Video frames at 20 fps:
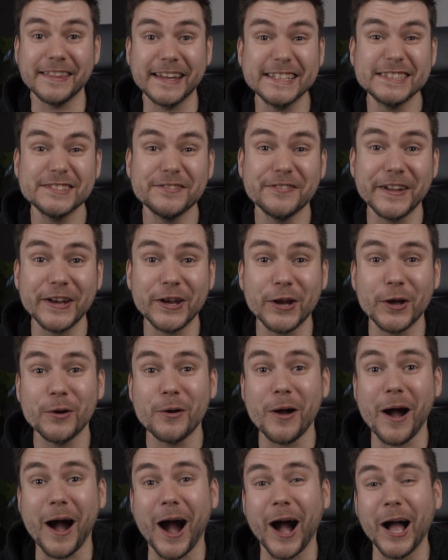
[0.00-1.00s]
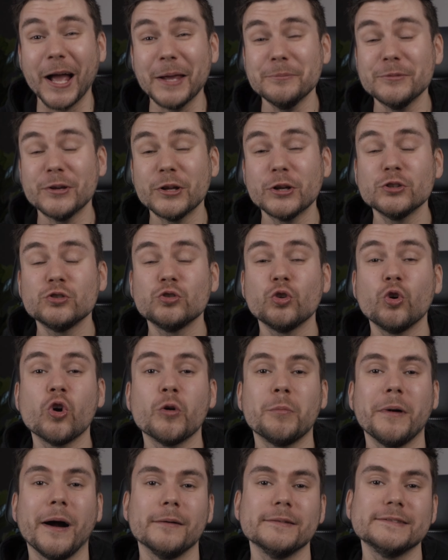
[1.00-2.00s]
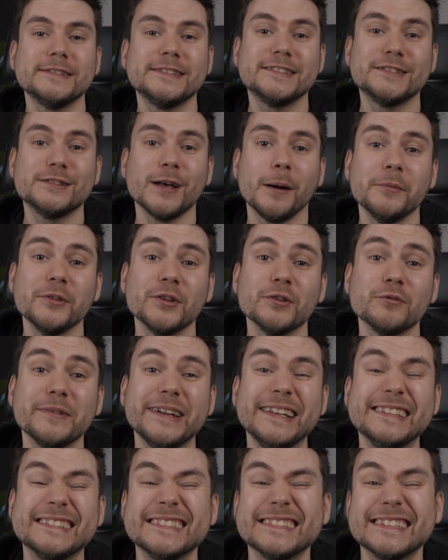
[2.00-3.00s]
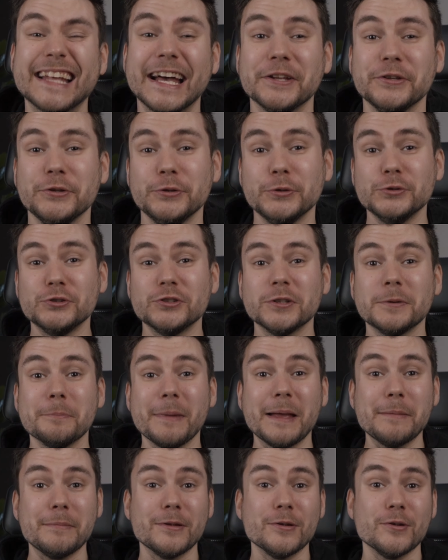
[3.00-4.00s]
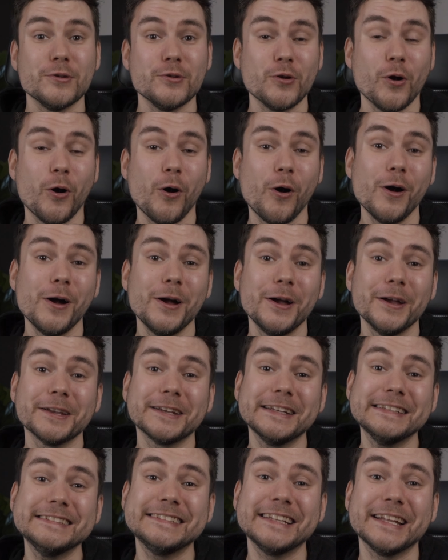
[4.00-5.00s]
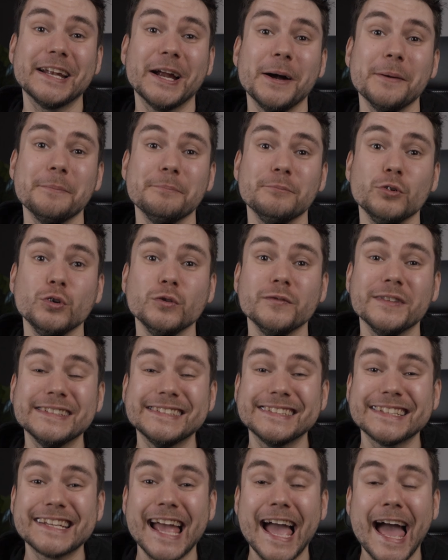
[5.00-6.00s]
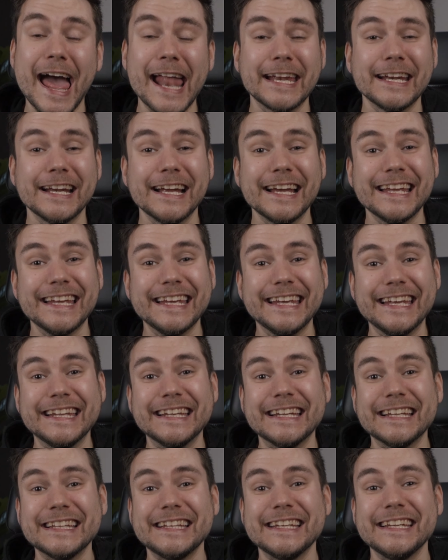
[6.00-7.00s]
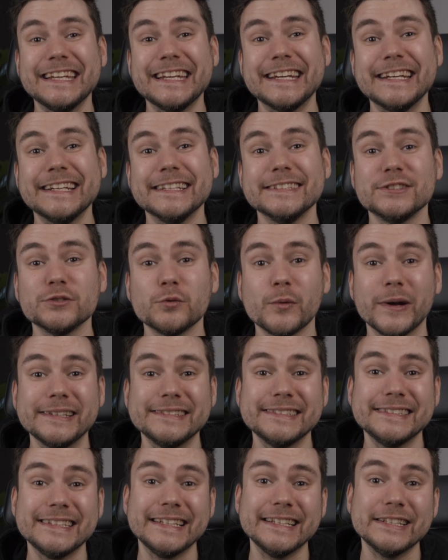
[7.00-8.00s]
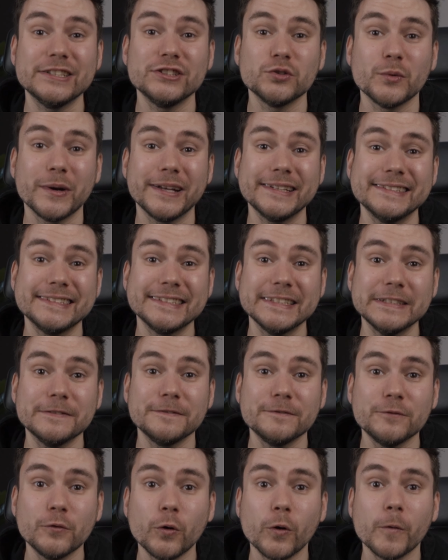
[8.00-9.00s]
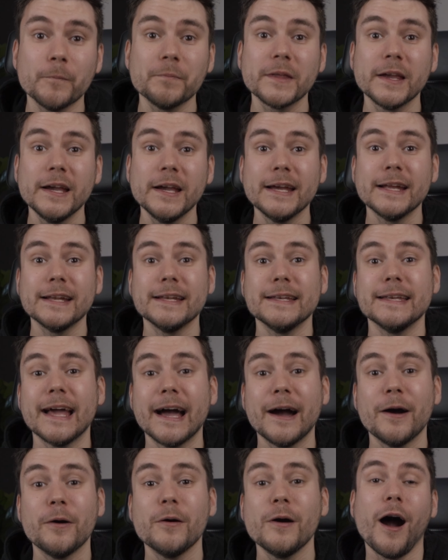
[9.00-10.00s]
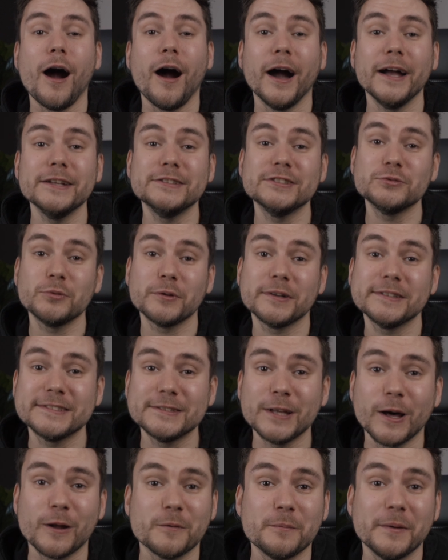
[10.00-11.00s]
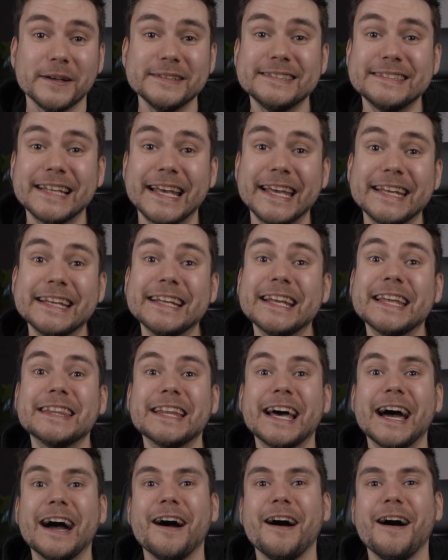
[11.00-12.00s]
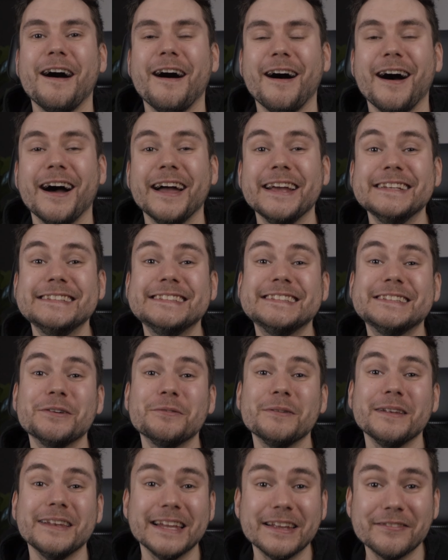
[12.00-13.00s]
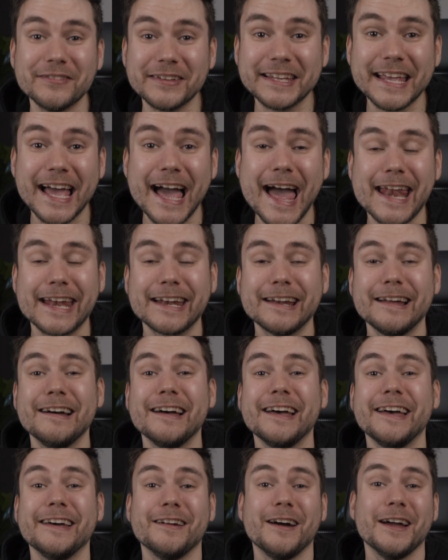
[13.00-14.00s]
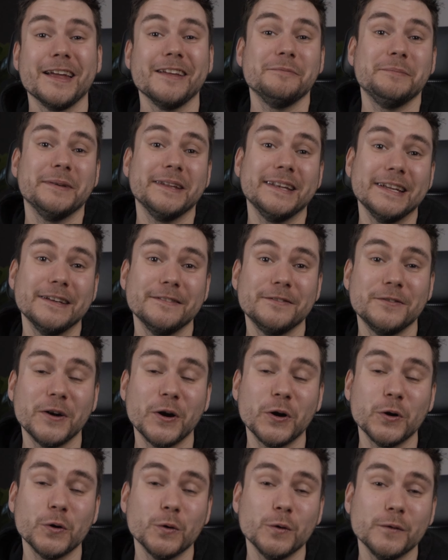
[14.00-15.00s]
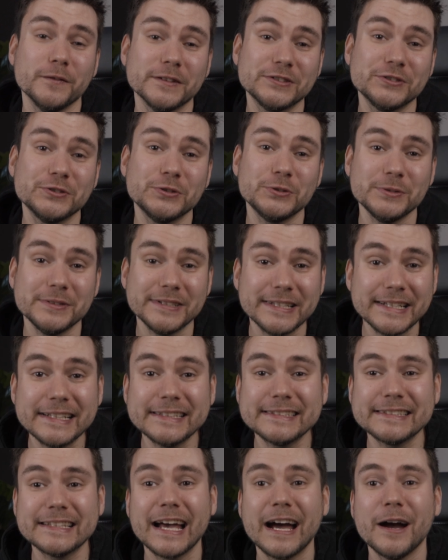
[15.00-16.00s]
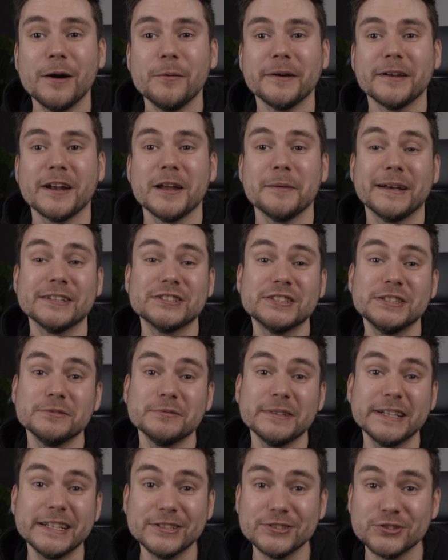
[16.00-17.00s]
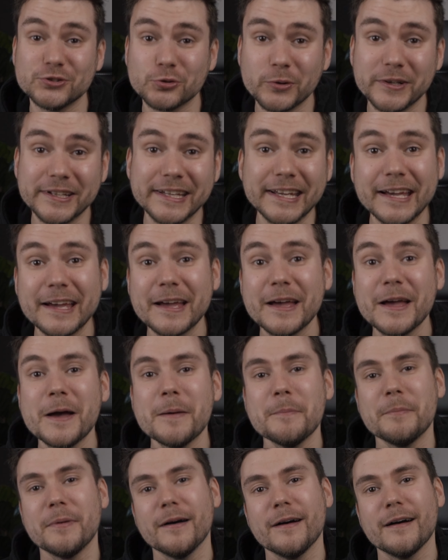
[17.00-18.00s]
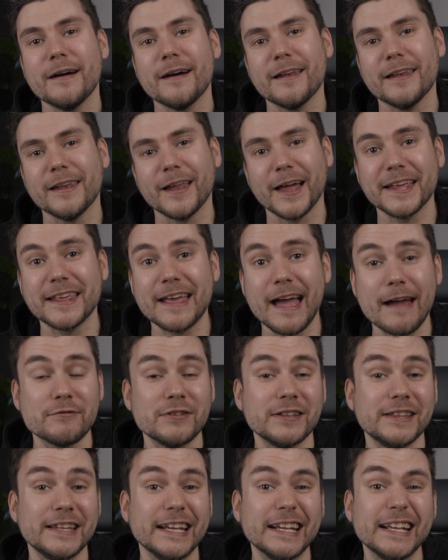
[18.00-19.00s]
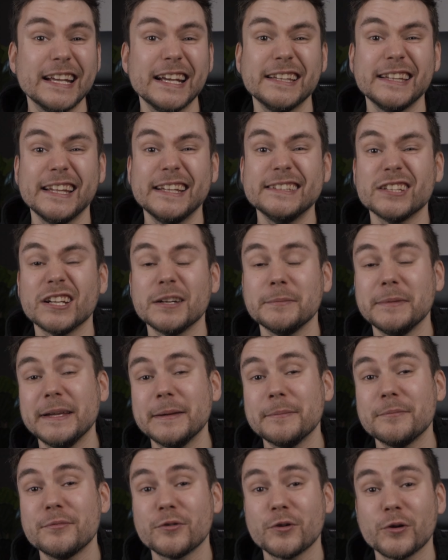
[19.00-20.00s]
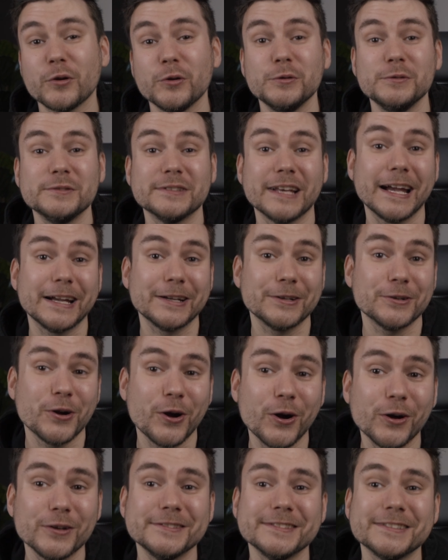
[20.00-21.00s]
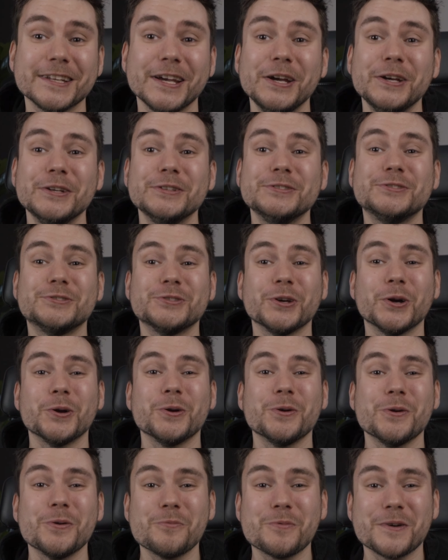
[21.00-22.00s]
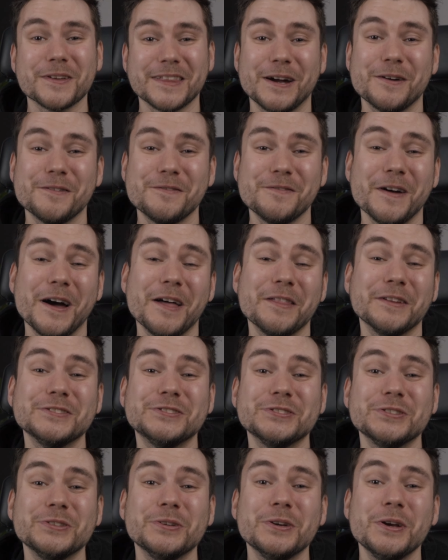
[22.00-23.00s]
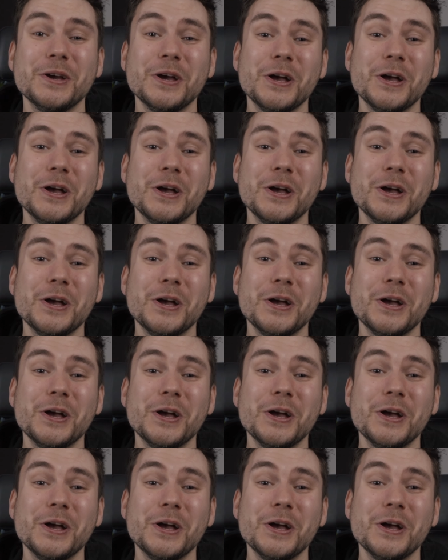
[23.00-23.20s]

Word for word: this video, I'm going to talk about some of the reasons that you should maybe not consider moving to Canada in the year 2024. Now, I just want to start off by saying that I still live in Canada and I have been here for over 2 years now, and I'm actually really enjoying it. But like everything, there's going to be pros and cons. So without further ado,